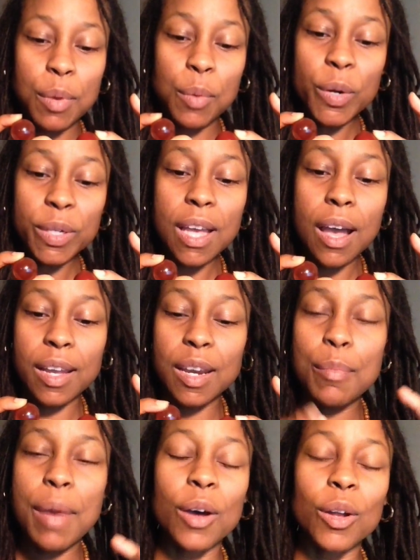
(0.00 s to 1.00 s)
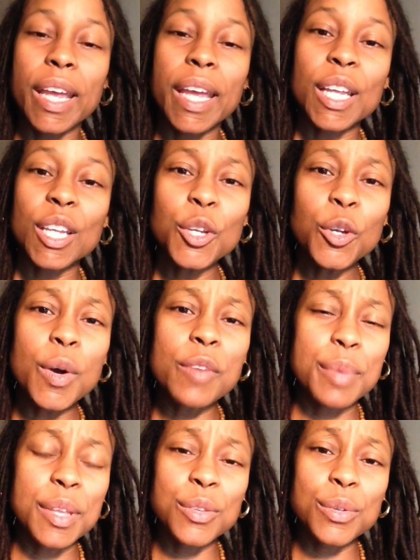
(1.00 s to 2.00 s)
But we're talking about you
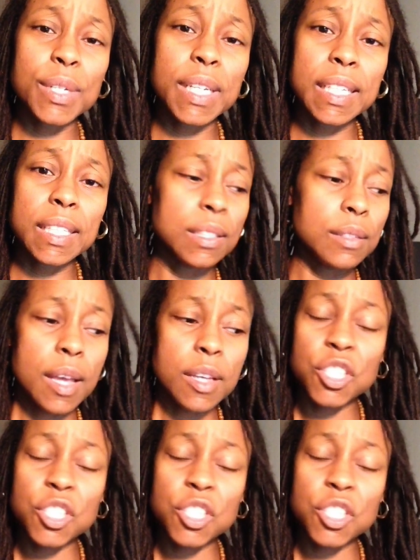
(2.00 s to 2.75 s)
have been doing